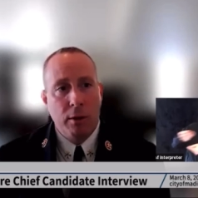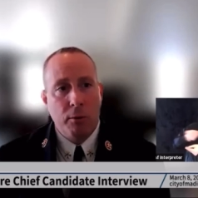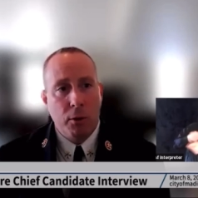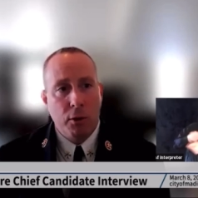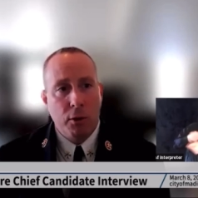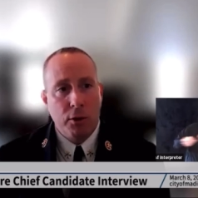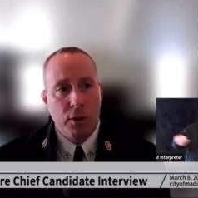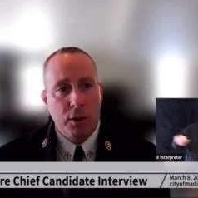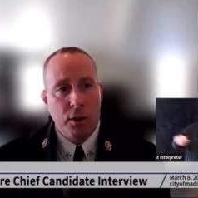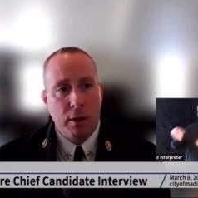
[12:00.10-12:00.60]
the
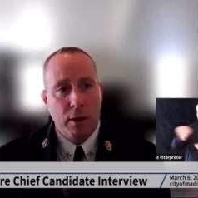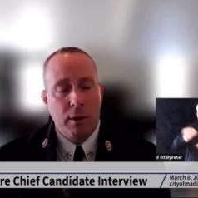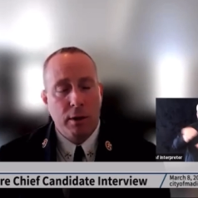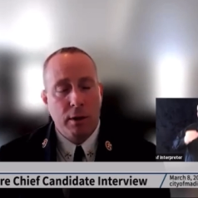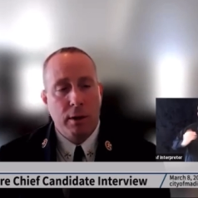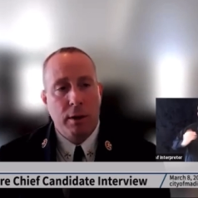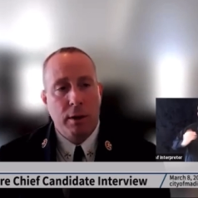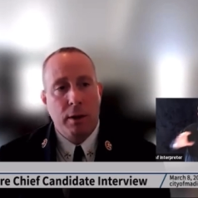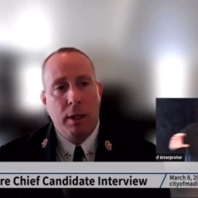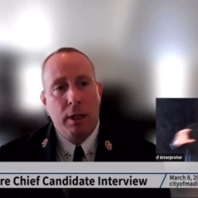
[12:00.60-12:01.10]
first
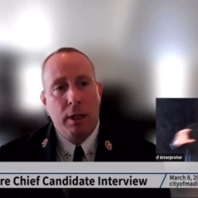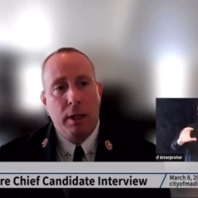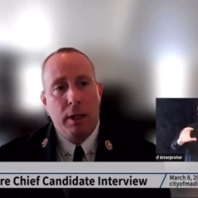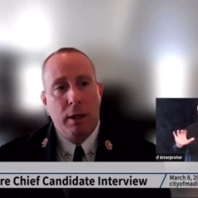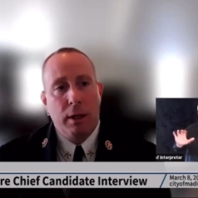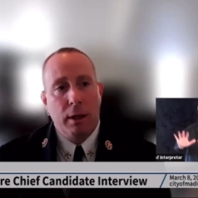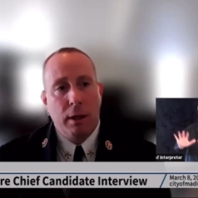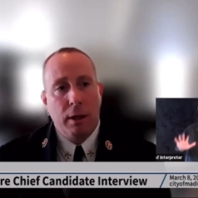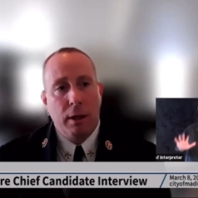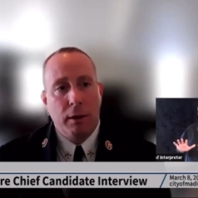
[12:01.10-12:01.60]
year,
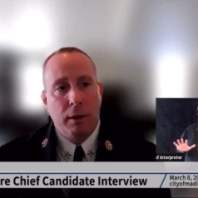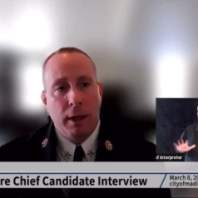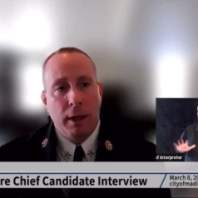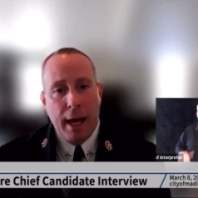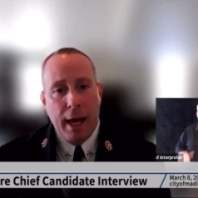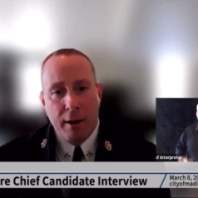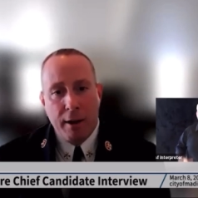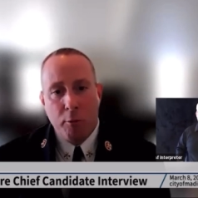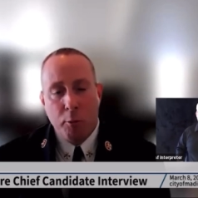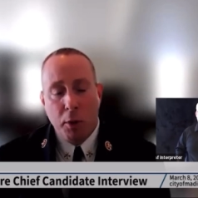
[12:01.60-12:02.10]
a
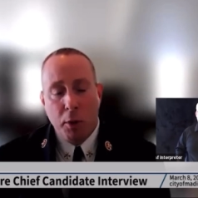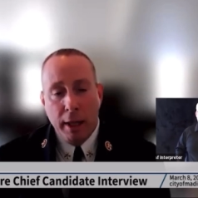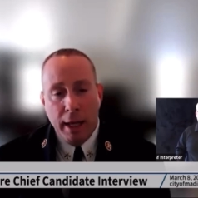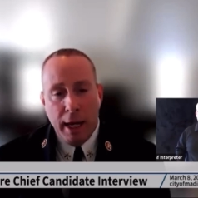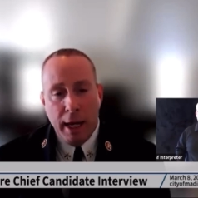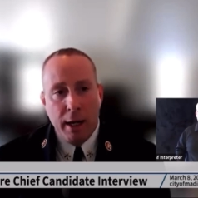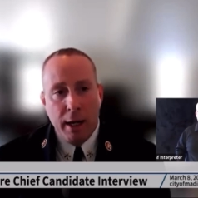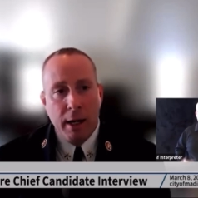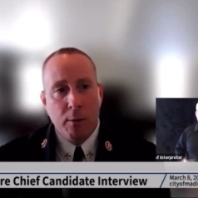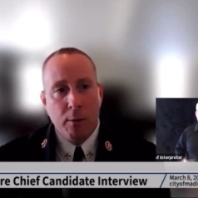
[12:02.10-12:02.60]
lot of
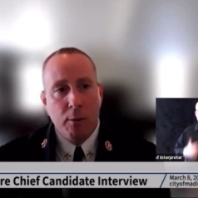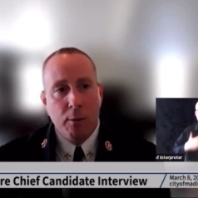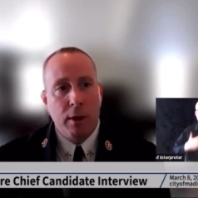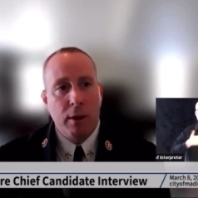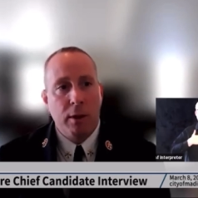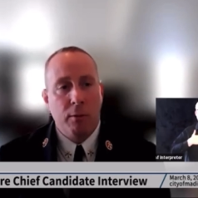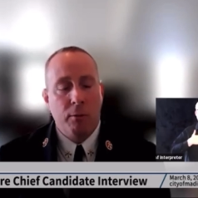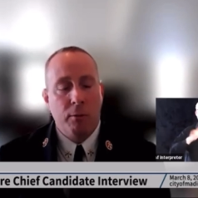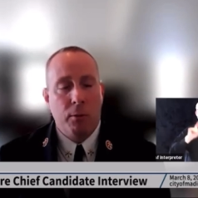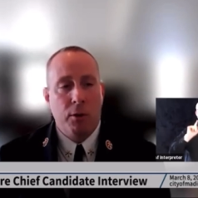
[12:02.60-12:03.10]
planning
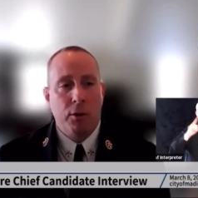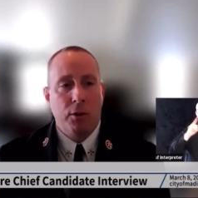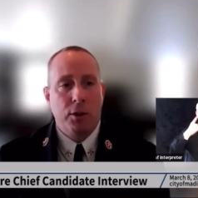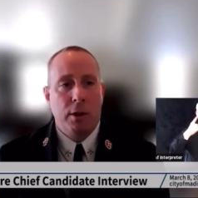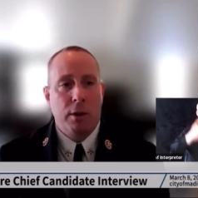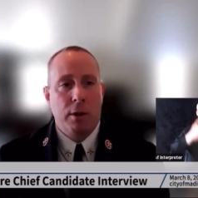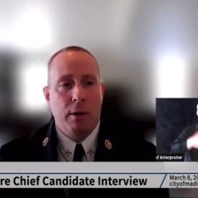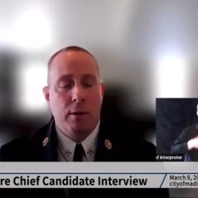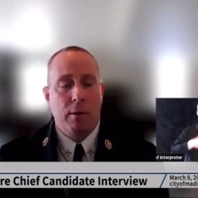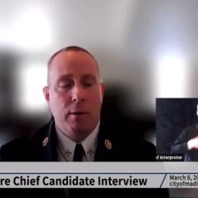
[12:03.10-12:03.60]
within the first
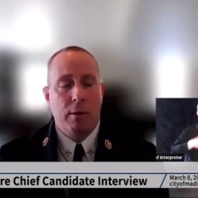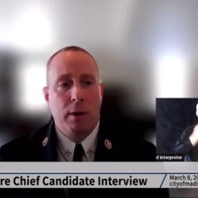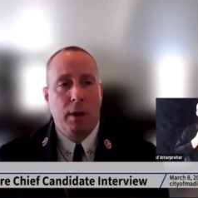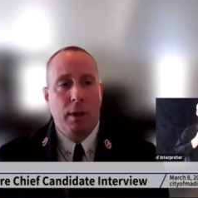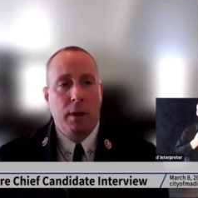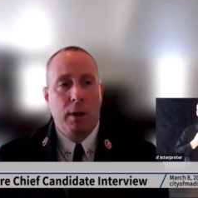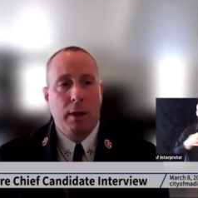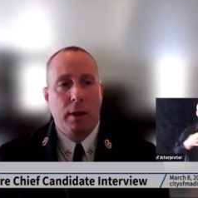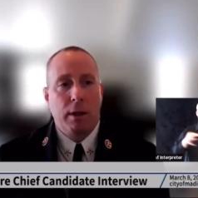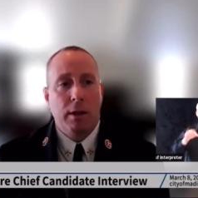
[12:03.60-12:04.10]
year,
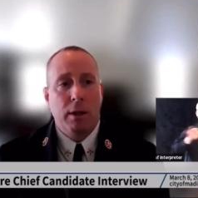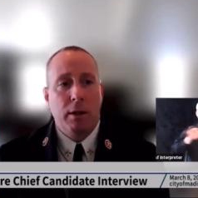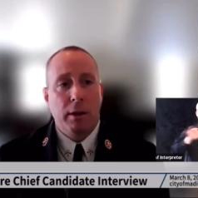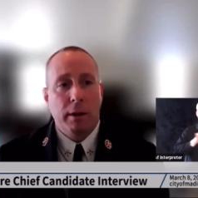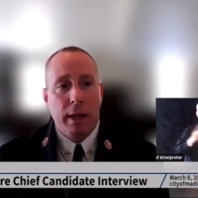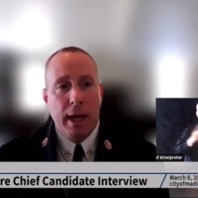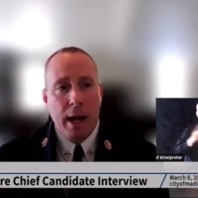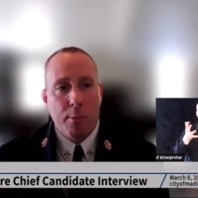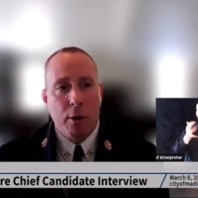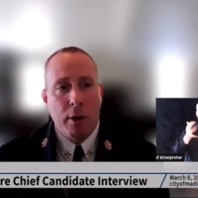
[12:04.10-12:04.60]

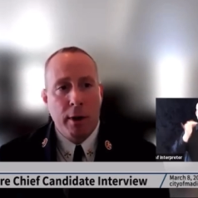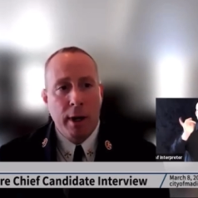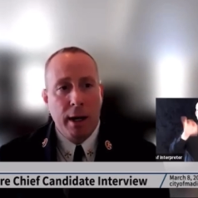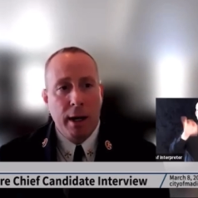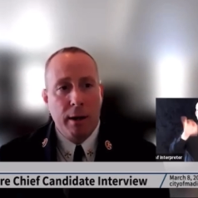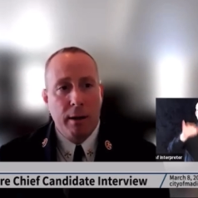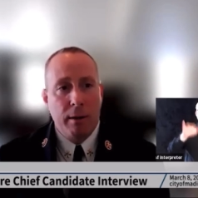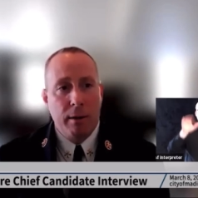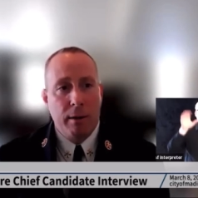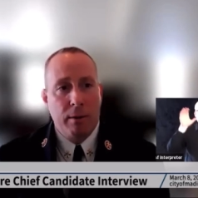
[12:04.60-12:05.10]

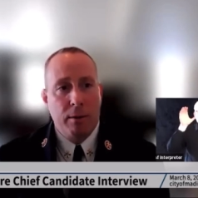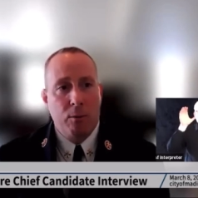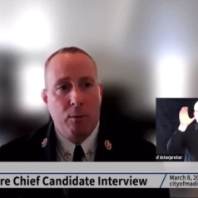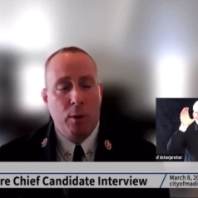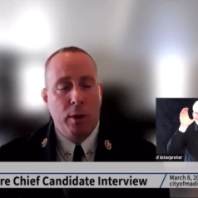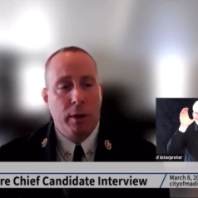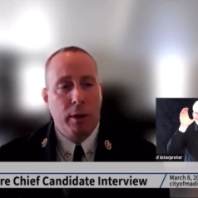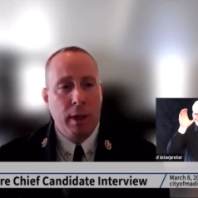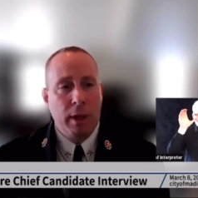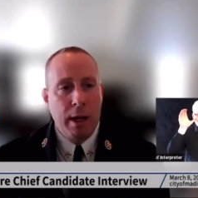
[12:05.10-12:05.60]
collaborate
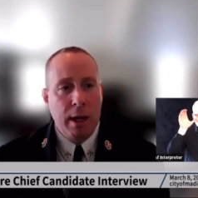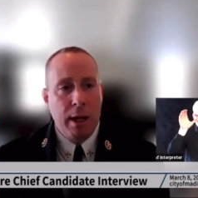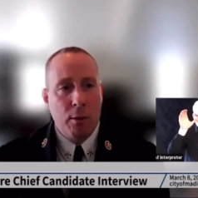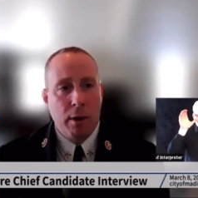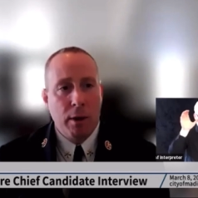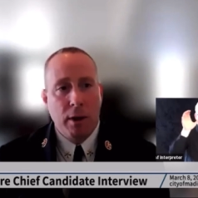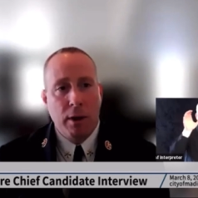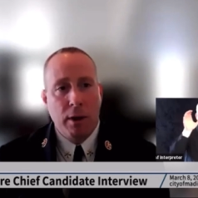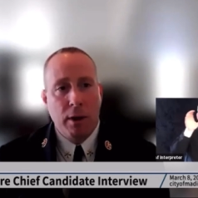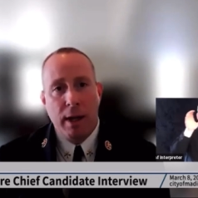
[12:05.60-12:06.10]
with
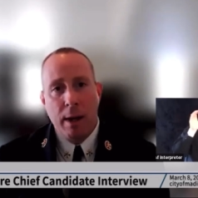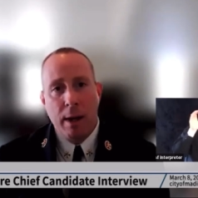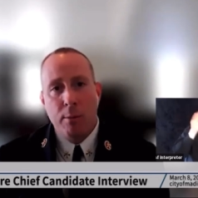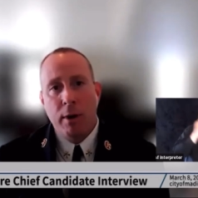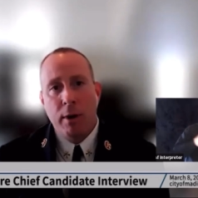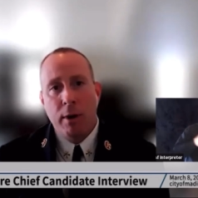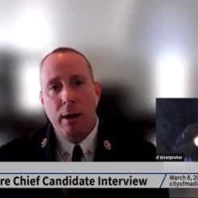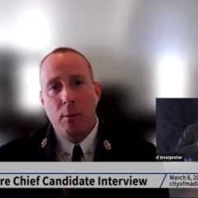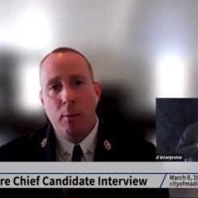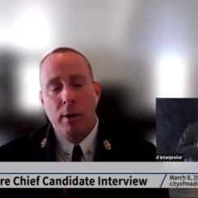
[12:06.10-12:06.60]
labor,
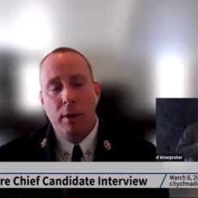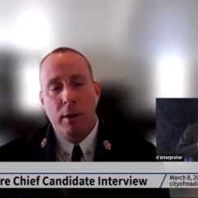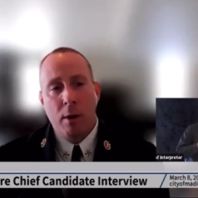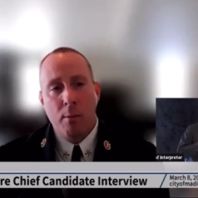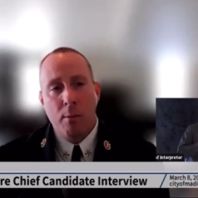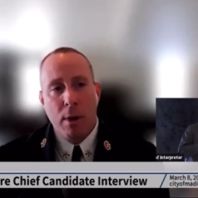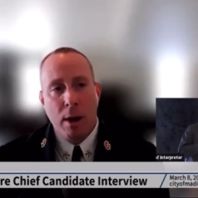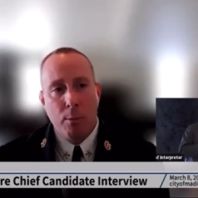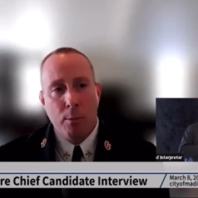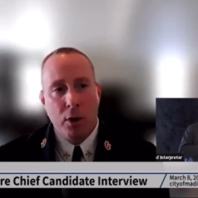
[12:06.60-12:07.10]
collaborate with our
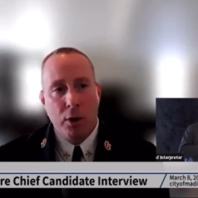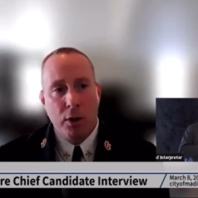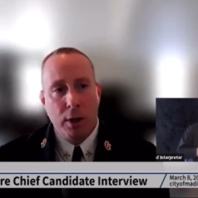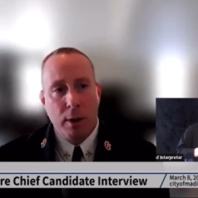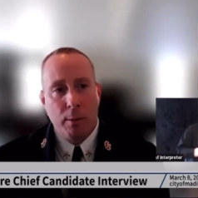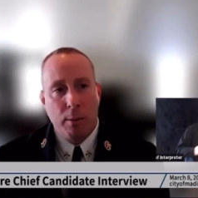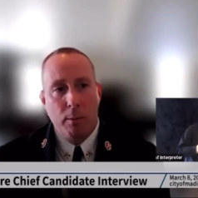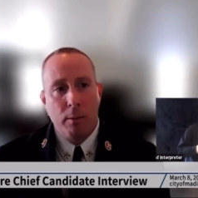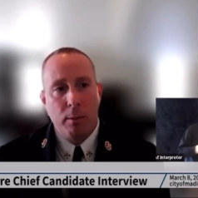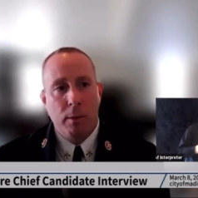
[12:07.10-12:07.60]

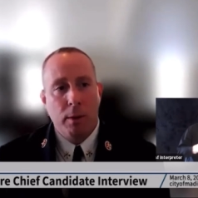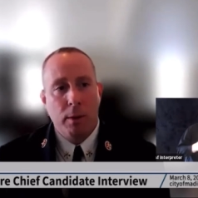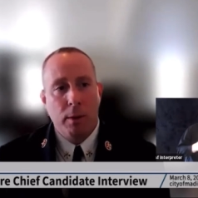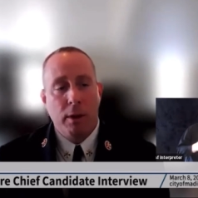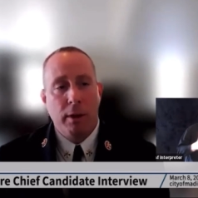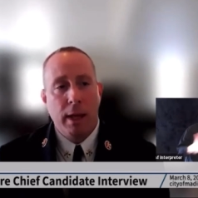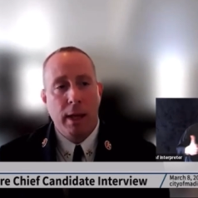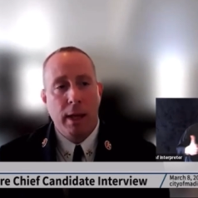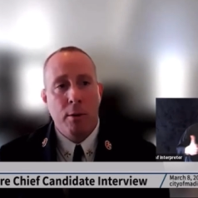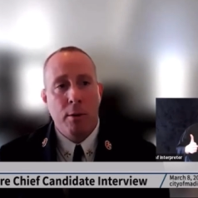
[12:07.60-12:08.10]
membership,
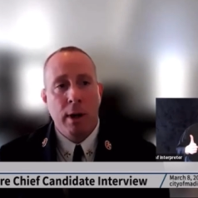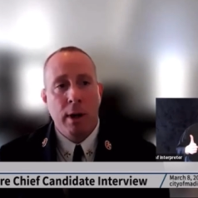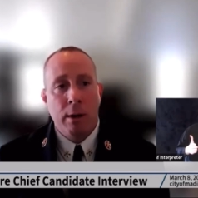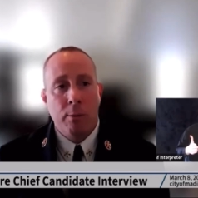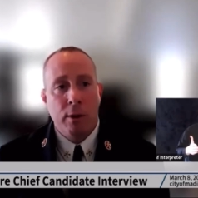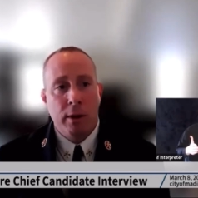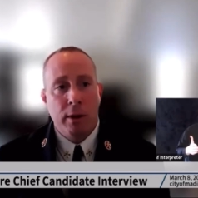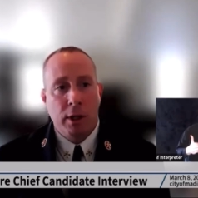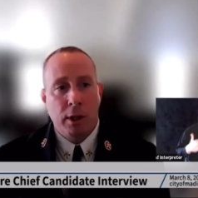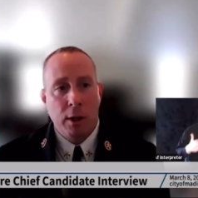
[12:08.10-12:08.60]
collaborate
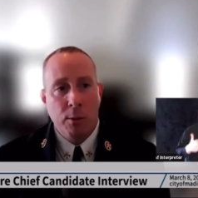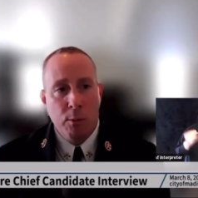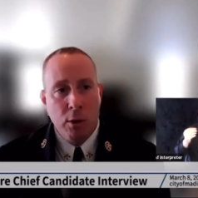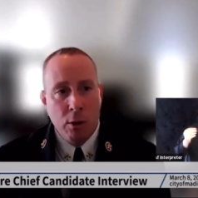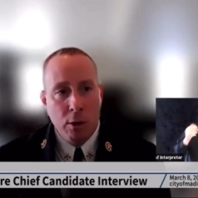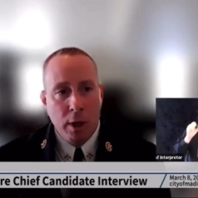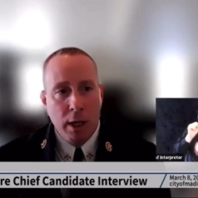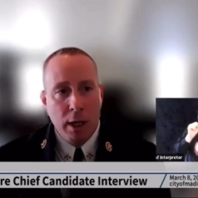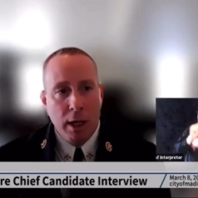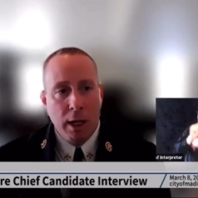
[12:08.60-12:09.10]
with the
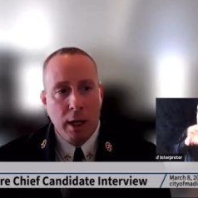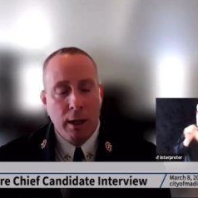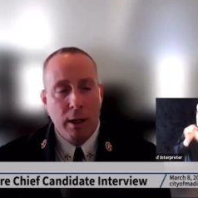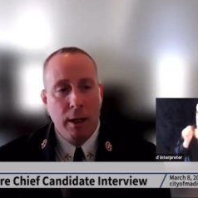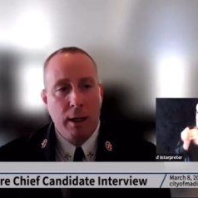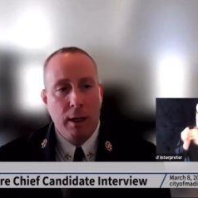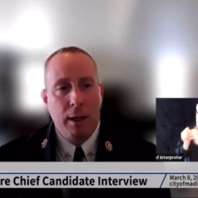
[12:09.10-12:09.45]
community,